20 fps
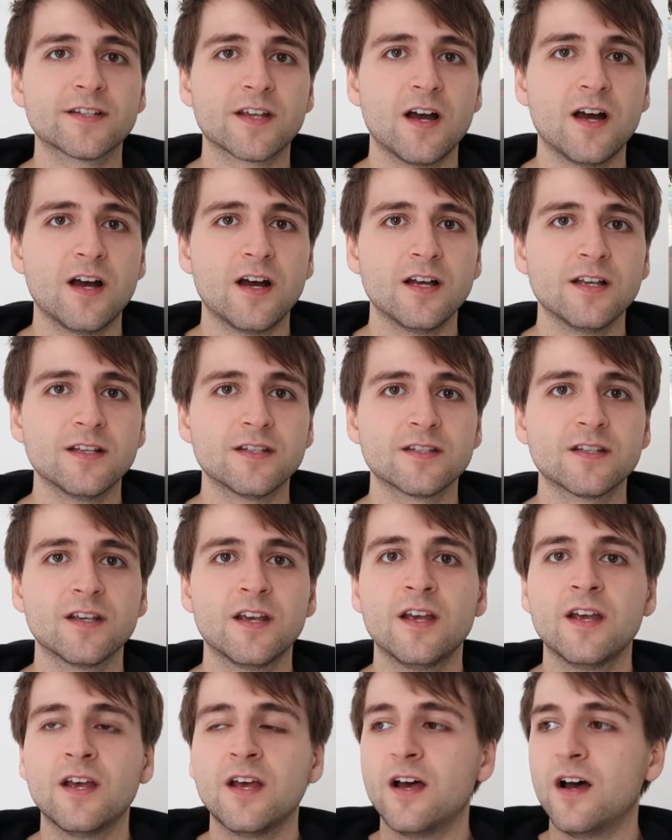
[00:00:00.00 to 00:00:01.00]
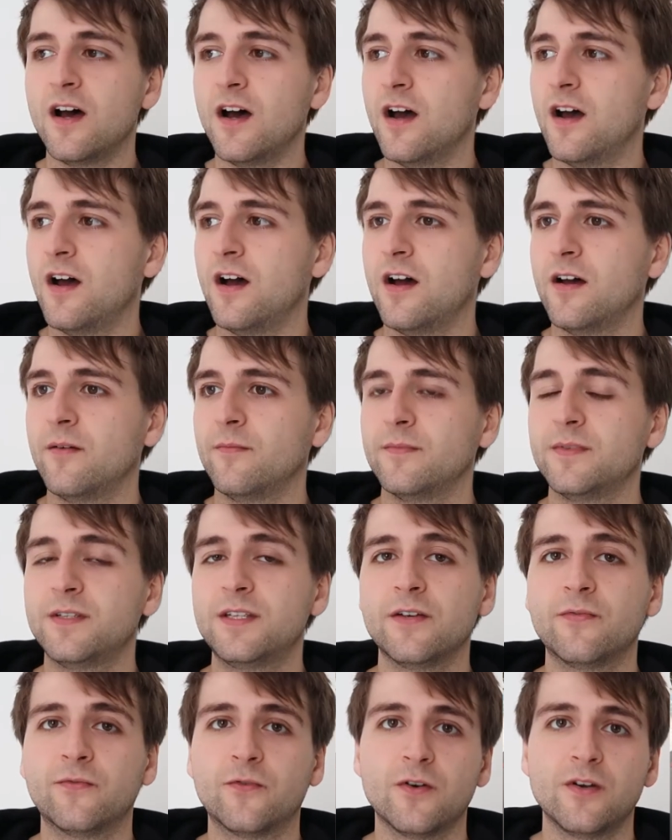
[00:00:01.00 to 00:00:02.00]
cars,
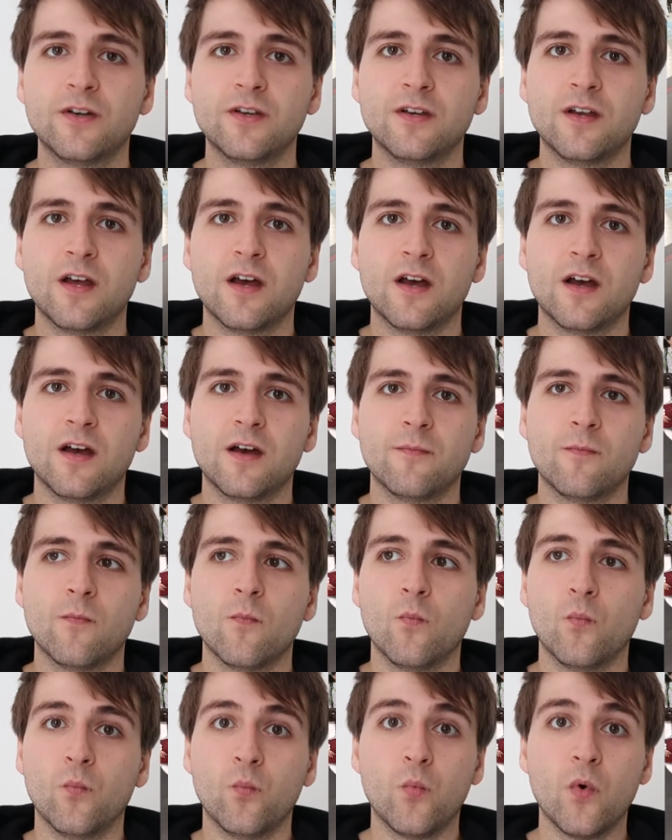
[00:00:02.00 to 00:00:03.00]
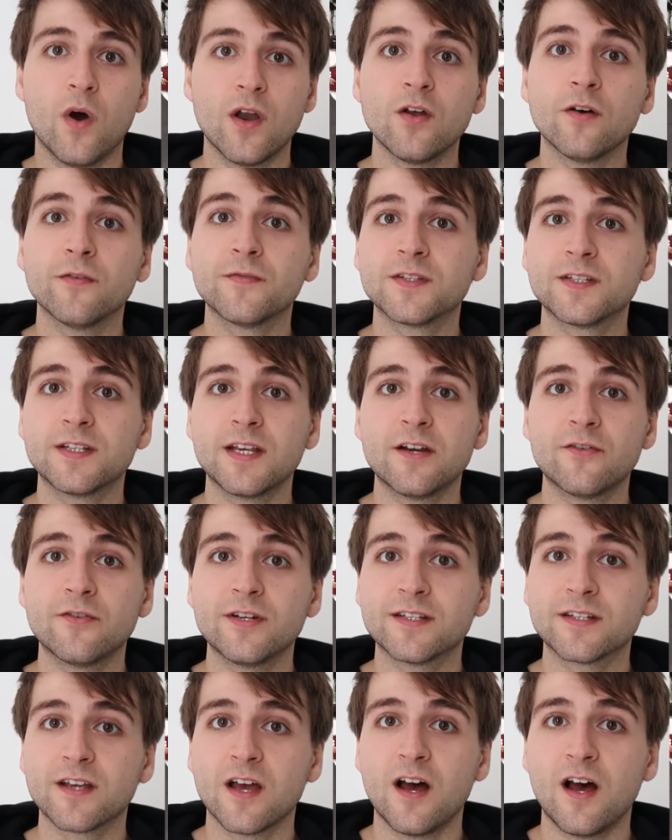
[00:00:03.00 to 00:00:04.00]
different one-off
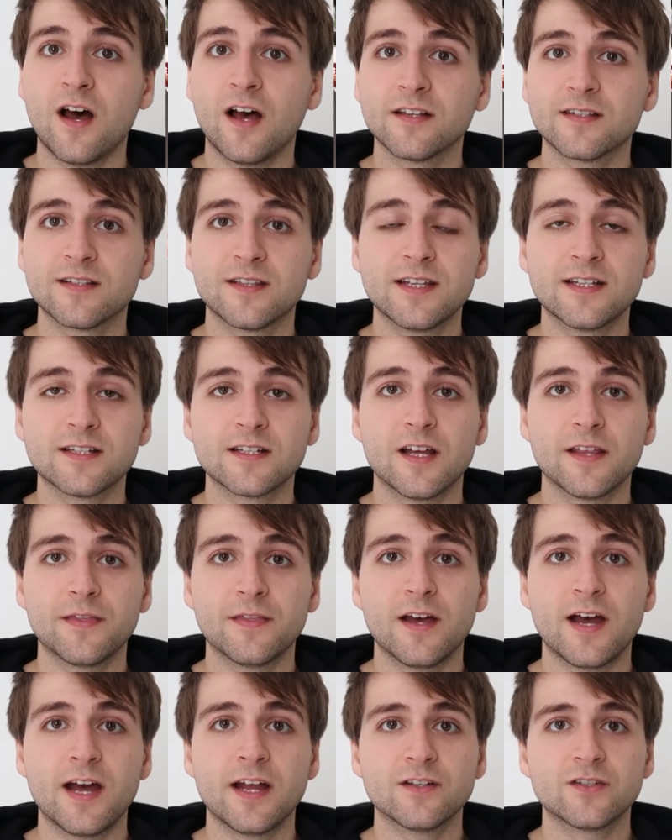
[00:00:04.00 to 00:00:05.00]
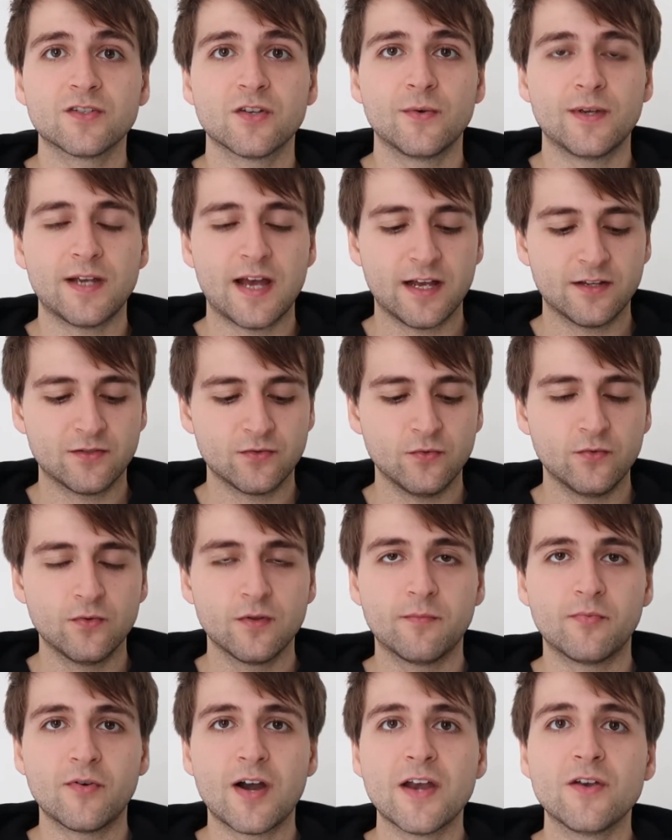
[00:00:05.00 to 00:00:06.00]
series cars, things like that. So it has all
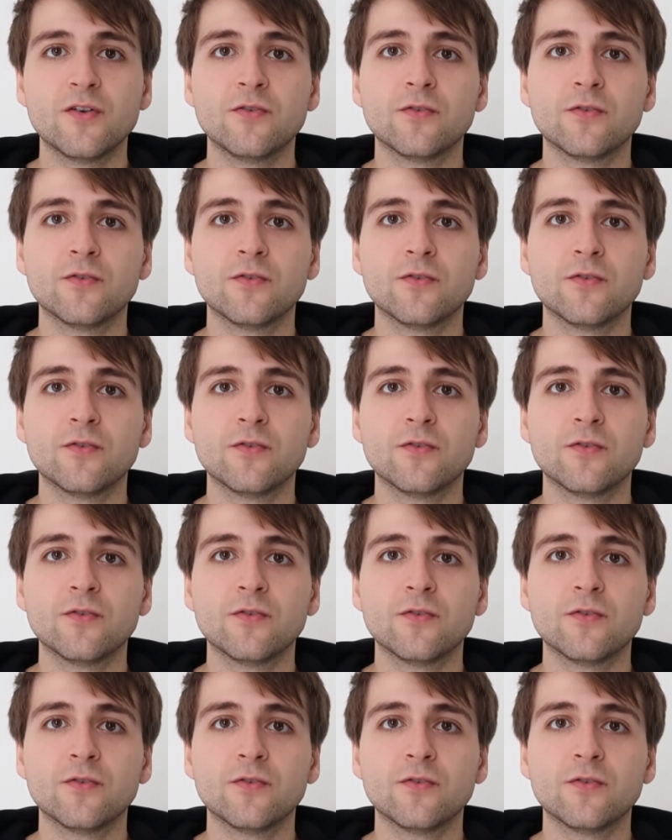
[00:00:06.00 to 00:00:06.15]
the brand